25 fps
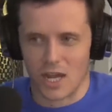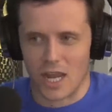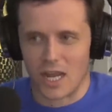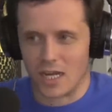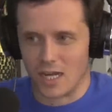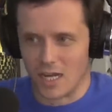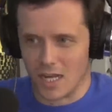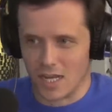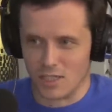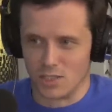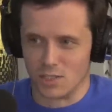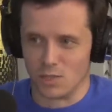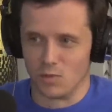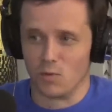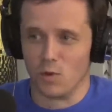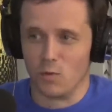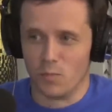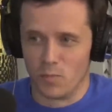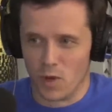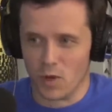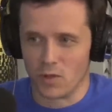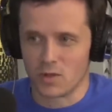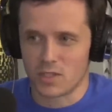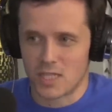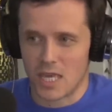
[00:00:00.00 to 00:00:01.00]
and an agent will
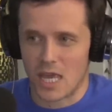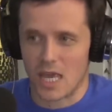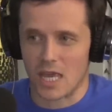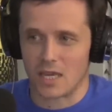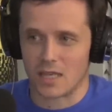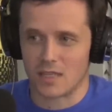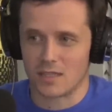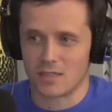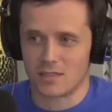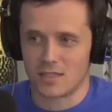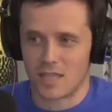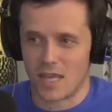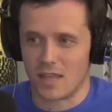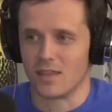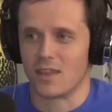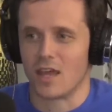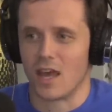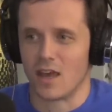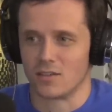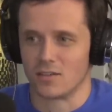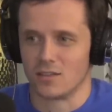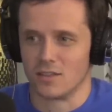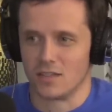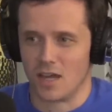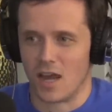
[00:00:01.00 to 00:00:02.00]
both take
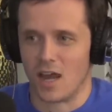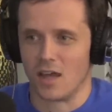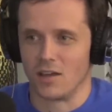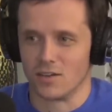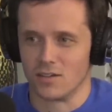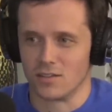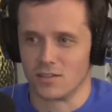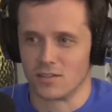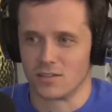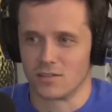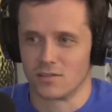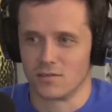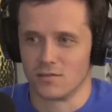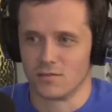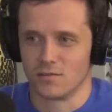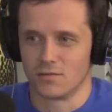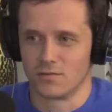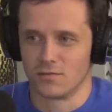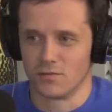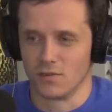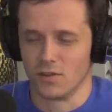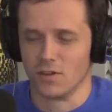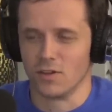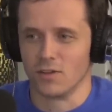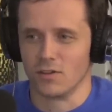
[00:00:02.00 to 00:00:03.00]
$10,000
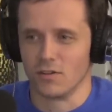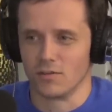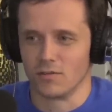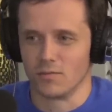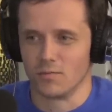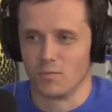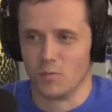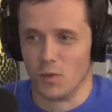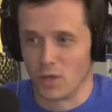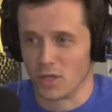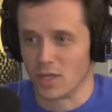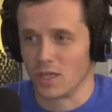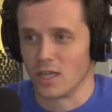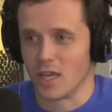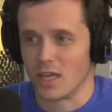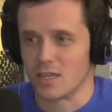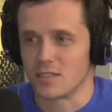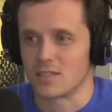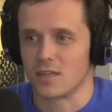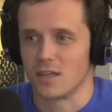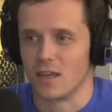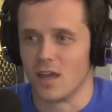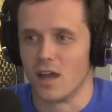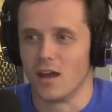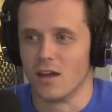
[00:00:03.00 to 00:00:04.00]
for booking
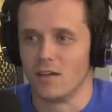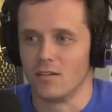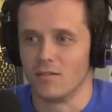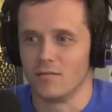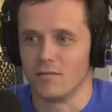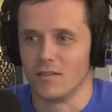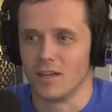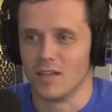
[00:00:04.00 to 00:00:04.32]
SNL.